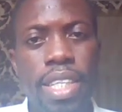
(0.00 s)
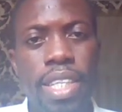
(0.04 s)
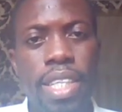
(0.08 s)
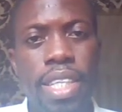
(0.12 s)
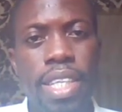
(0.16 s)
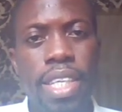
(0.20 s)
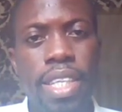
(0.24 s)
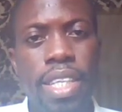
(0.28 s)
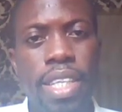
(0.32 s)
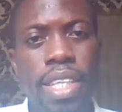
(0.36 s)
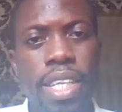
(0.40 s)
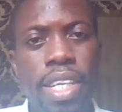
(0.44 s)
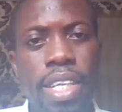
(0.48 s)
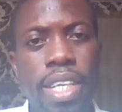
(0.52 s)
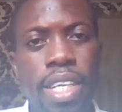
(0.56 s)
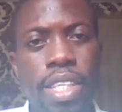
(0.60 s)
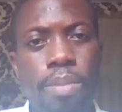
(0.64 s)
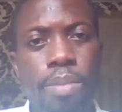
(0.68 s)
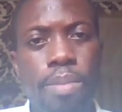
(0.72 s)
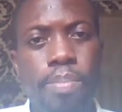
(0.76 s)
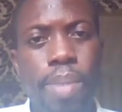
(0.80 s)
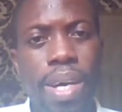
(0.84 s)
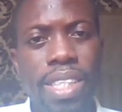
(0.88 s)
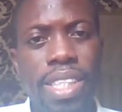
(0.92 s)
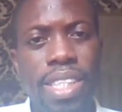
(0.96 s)
there's
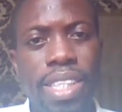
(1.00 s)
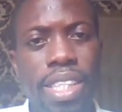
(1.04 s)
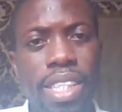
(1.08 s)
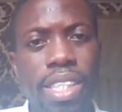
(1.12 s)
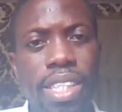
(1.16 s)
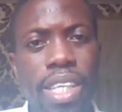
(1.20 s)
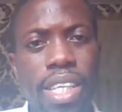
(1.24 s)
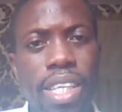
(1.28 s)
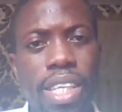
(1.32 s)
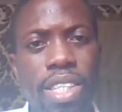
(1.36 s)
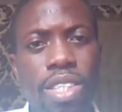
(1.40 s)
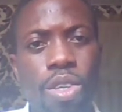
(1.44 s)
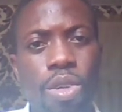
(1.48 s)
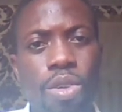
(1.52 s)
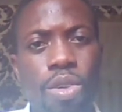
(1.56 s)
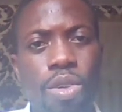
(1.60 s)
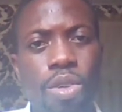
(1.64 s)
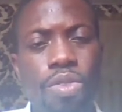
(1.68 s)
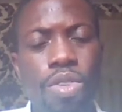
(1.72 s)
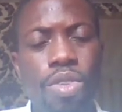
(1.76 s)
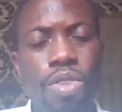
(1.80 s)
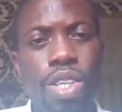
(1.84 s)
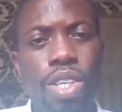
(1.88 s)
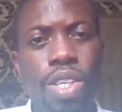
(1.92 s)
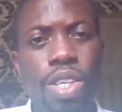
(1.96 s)
a percentage of
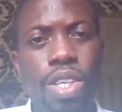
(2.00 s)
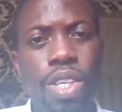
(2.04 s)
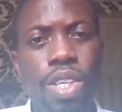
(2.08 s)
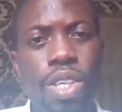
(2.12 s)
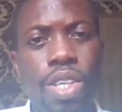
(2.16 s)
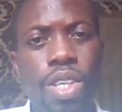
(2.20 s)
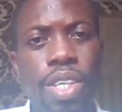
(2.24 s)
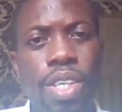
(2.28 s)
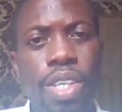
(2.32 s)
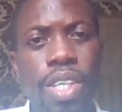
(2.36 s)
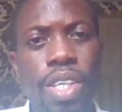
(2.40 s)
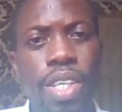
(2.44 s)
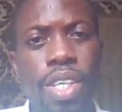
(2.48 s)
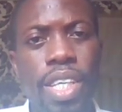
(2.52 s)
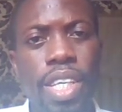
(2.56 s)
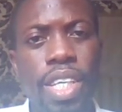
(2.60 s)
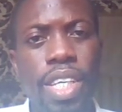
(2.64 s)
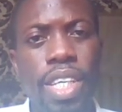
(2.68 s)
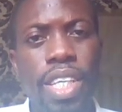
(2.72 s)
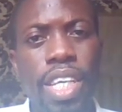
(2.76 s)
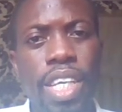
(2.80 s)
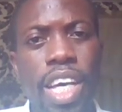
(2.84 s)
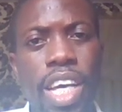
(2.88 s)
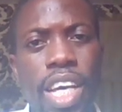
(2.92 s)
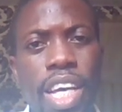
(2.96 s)

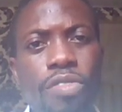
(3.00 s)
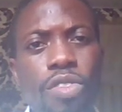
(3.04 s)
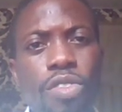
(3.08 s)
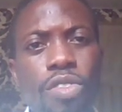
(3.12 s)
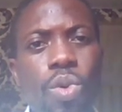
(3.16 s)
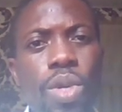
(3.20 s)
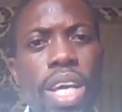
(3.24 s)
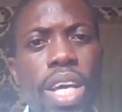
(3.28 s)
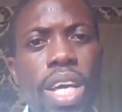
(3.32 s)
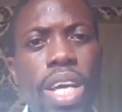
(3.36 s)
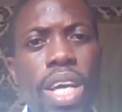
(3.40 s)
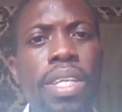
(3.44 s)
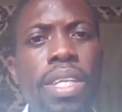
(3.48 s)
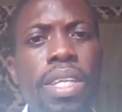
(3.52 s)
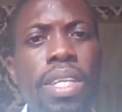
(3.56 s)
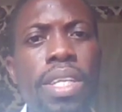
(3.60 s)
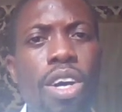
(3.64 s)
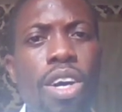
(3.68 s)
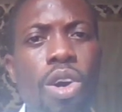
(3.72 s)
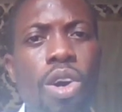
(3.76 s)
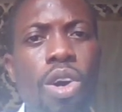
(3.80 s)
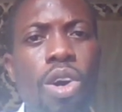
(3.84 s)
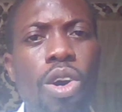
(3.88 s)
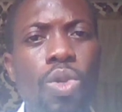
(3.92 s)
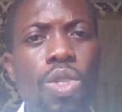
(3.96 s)
that even though there
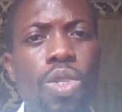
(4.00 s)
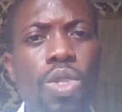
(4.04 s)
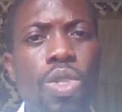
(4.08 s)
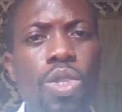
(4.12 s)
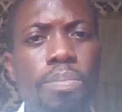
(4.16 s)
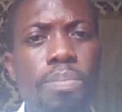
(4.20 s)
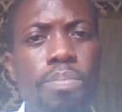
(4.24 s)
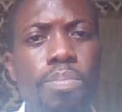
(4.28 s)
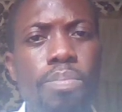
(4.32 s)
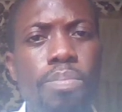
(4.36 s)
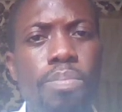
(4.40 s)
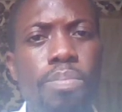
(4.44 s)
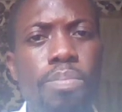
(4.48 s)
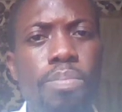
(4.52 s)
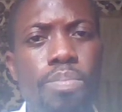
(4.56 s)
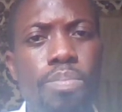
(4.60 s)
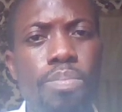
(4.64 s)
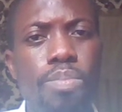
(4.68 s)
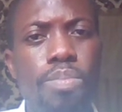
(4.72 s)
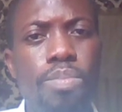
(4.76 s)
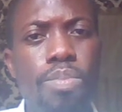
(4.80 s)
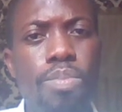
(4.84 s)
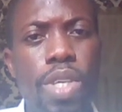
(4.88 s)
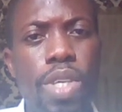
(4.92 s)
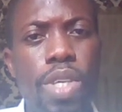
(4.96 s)
are all those
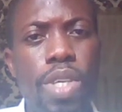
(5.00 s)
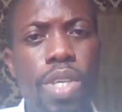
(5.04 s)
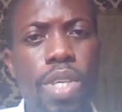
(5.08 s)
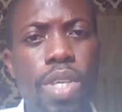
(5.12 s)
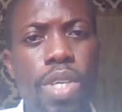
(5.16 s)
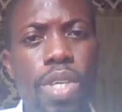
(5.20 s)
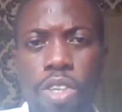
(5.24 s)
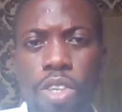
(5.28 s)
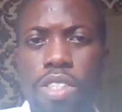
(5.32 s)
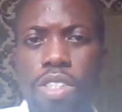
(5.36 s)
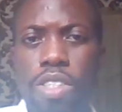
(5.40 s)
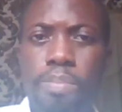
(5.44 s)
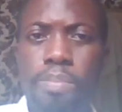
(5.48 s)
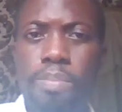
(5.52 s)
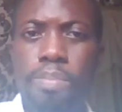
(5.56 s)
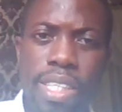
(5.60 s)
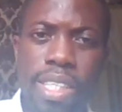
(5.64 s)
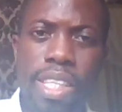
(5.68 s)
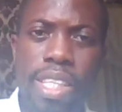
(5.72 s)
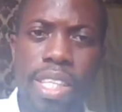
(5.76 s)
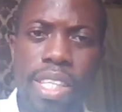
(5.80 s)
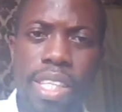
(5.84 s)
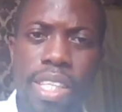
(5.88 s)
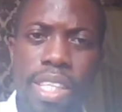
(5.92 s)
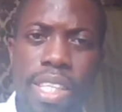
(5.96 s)
angels,
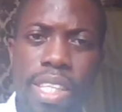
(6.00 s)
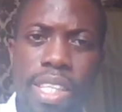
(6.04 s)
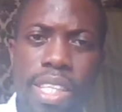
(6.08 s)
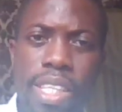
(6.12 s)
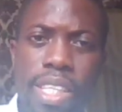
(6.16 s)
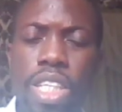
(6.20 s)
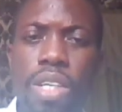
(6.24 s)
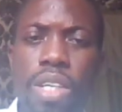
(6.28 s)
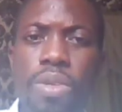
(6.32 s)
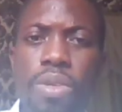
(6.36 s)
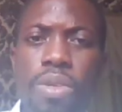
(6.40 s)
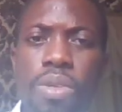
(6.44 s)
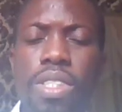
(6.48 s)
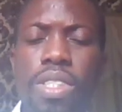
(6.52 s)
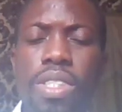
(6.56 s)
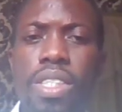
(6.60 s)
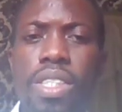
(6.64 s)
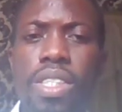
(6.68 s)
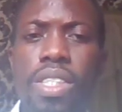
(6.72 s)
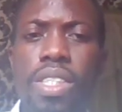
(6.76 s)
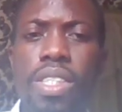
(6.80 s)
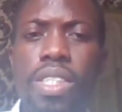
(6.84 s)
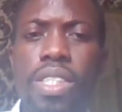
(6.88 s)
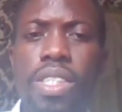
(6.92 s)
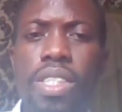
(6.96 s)
bastarding angels,
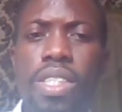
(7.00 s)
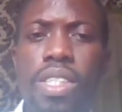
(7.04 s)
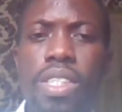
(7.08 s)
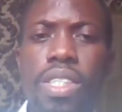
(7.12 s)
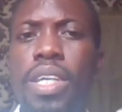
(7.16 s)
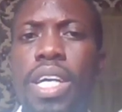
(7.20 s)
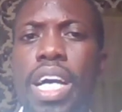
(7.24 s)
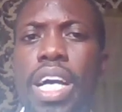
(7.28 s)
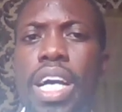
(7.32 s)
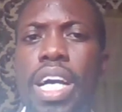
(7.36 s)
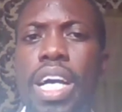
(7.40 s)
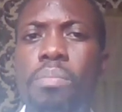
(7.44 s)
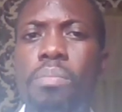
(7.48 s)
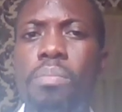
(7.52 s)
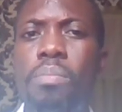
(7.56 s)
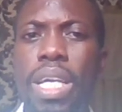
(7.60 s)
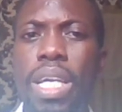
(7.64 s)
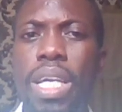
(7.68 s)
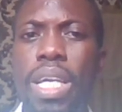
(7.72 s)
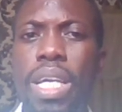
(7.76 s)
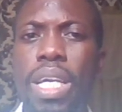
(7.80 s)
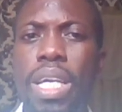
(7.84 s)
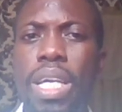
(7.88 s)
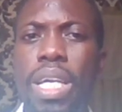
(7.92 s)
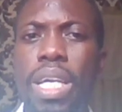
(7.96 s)
and men
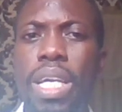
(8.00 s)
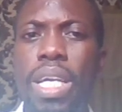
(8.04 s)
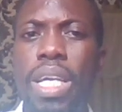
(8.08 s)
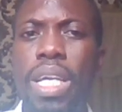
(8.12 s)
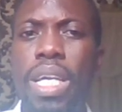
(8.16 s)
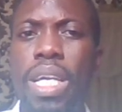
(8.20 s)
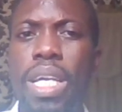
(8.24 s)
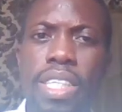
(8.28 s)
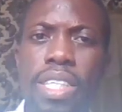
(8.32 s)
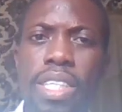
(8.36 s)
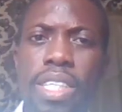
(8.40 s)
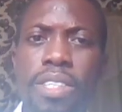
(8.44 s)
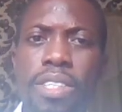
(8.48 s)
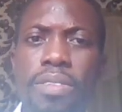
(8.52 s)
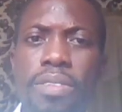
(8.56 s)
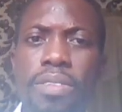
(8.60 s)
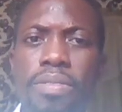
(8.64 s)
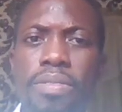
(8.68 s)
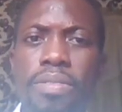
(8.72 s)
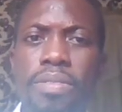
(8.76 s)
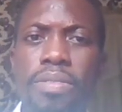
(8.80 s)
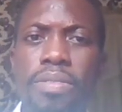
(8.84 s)
that are bastarding,